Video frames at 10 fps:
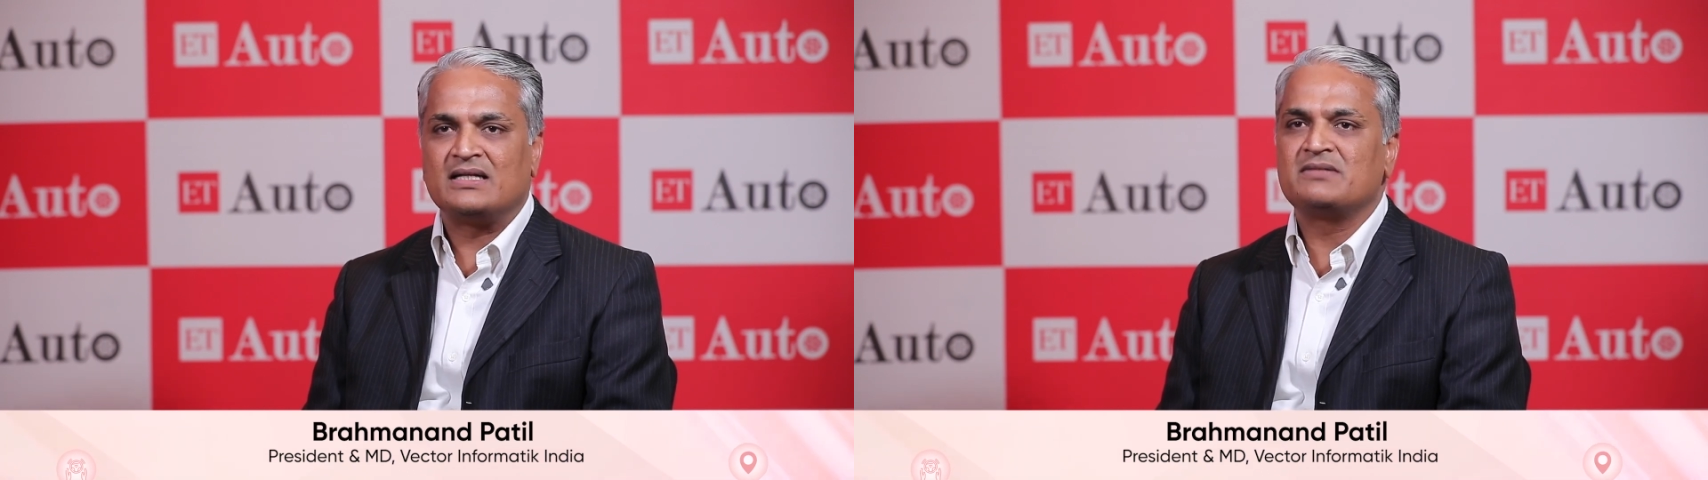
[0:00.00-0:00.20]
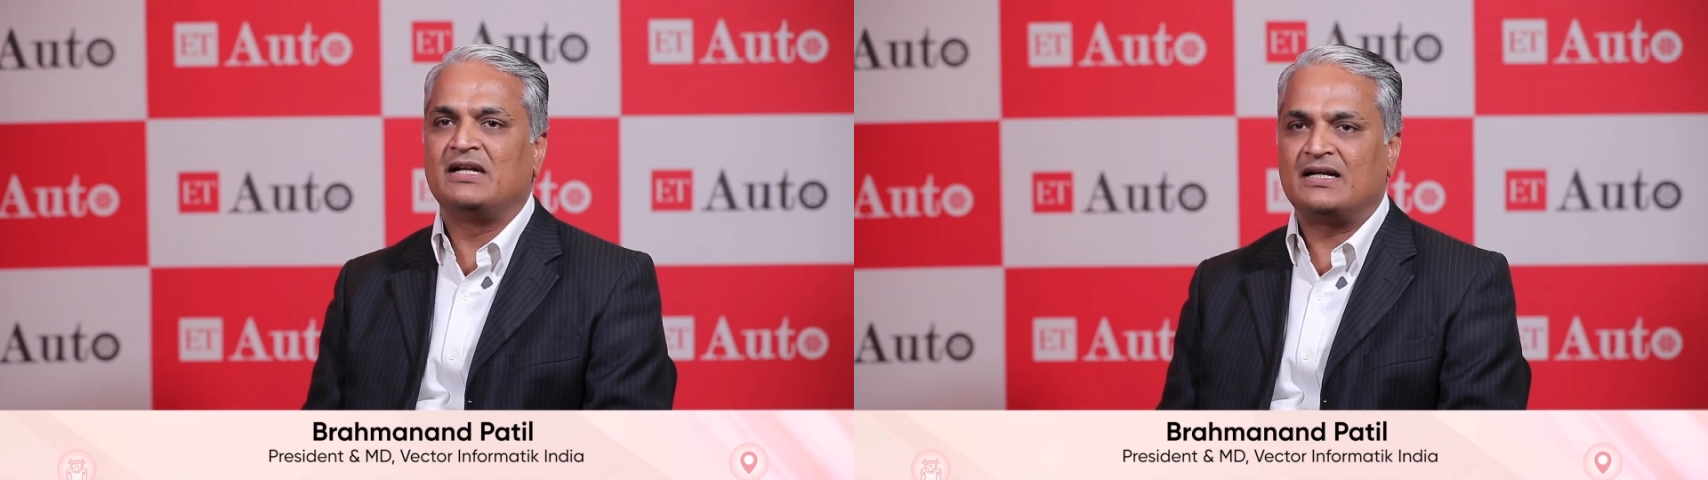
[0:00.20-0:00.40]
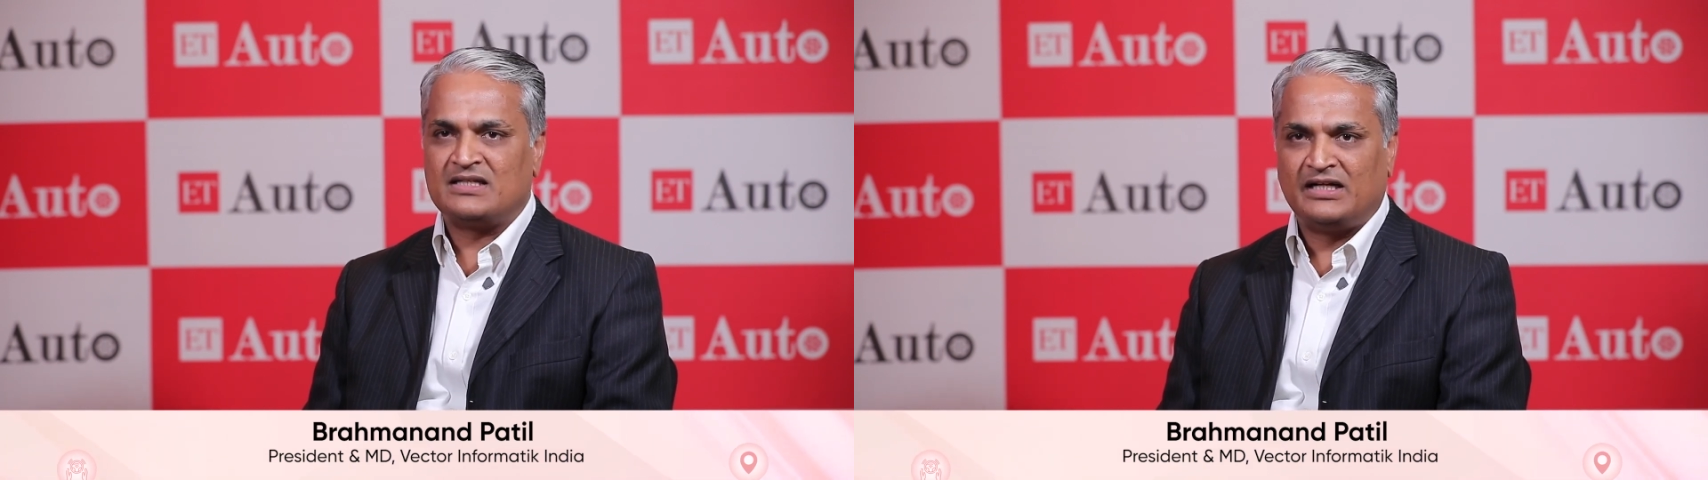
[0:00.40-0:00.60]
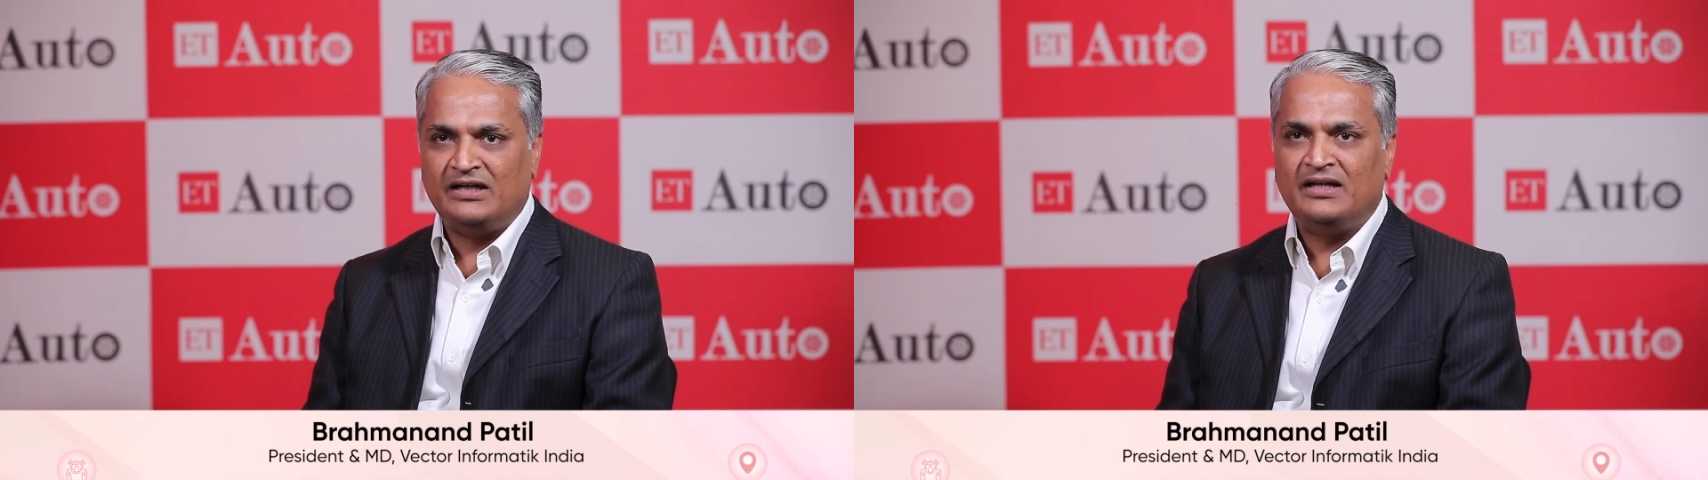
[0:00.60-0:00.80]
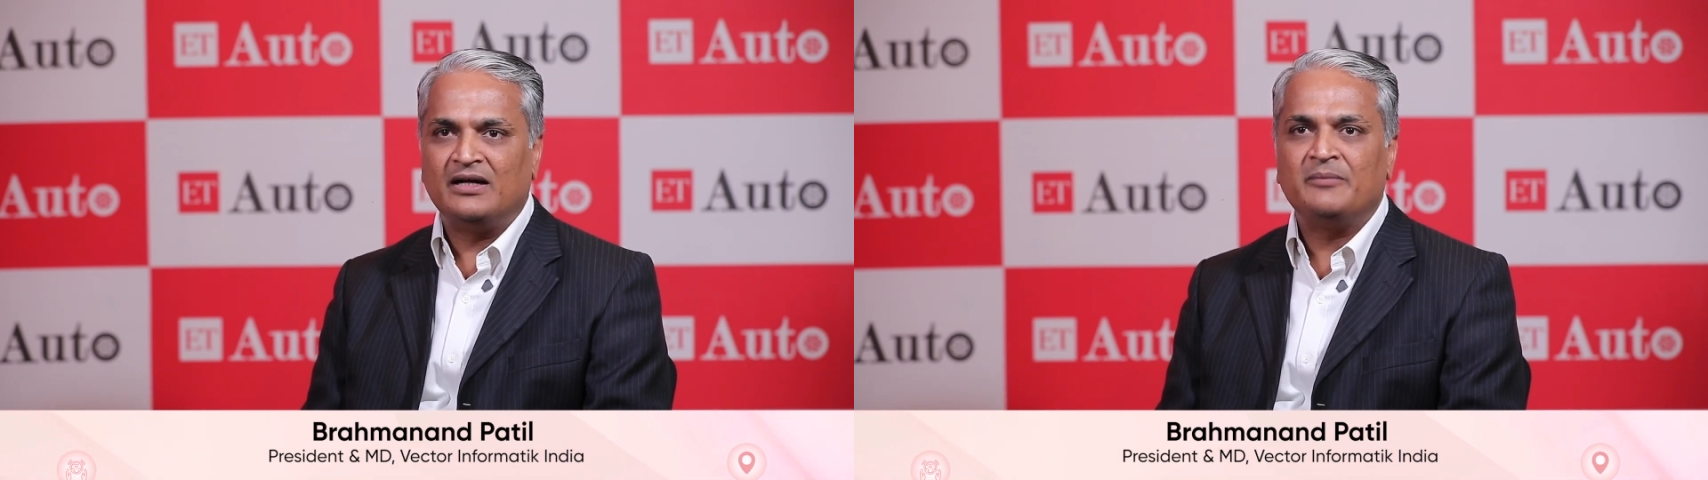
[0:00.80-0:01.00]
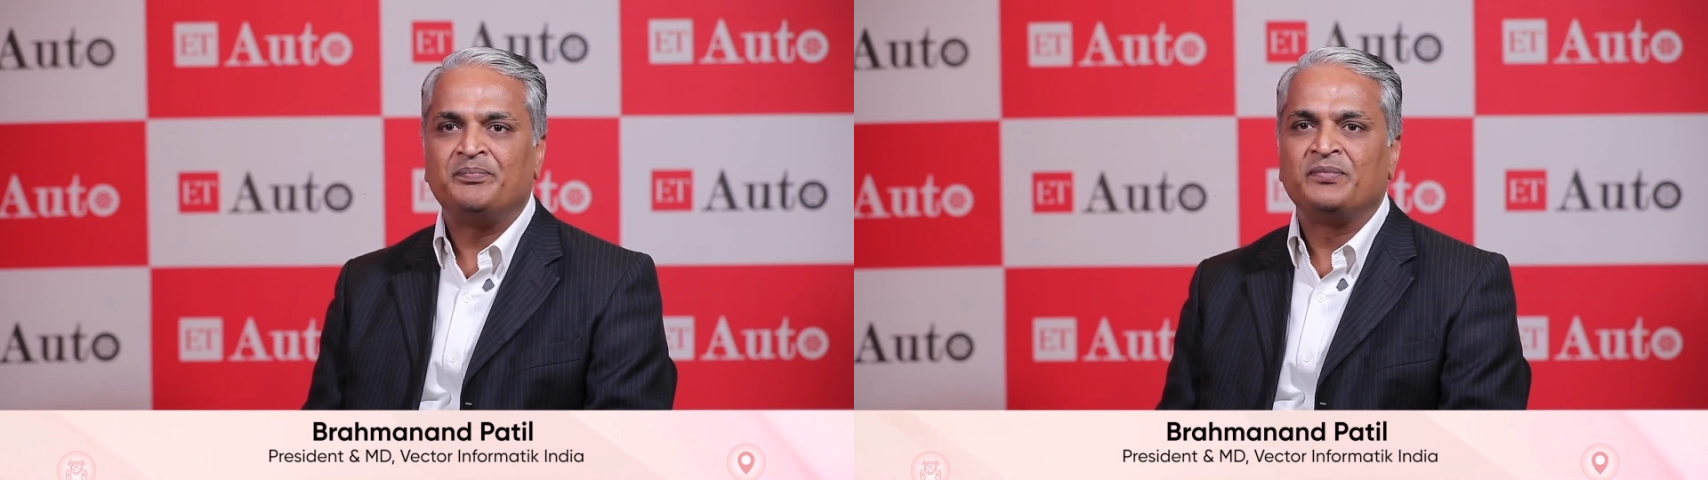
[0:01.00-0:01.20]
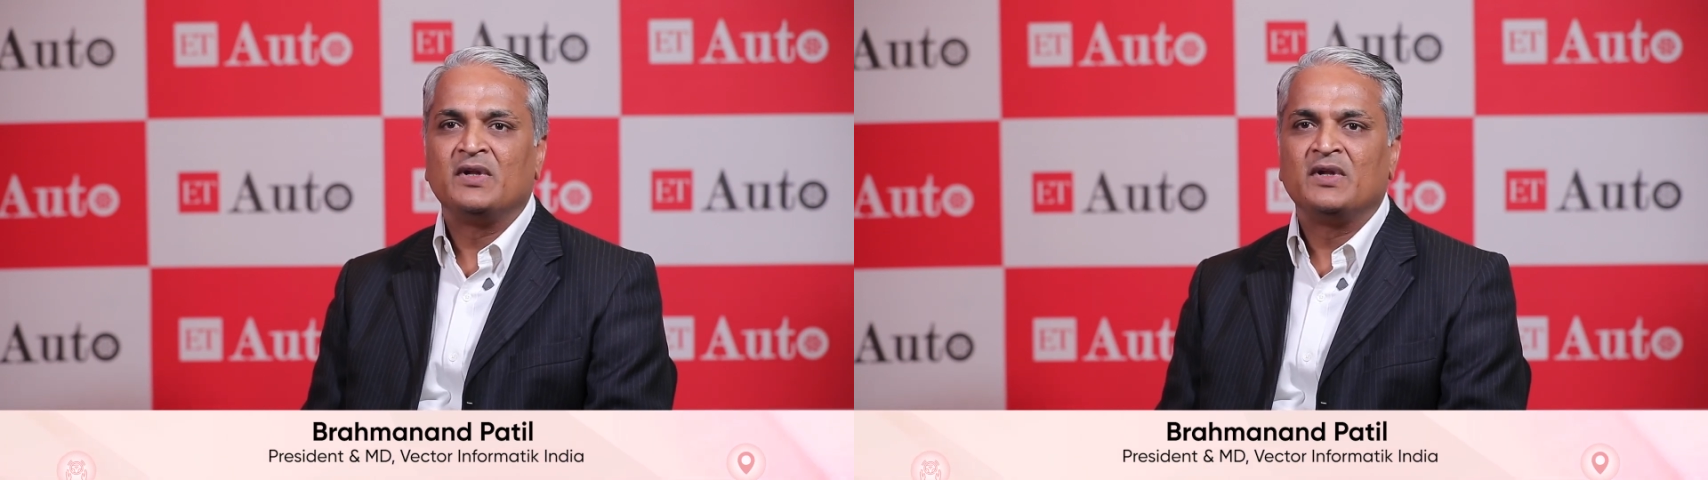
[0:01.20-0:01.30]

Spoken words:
as well as in India.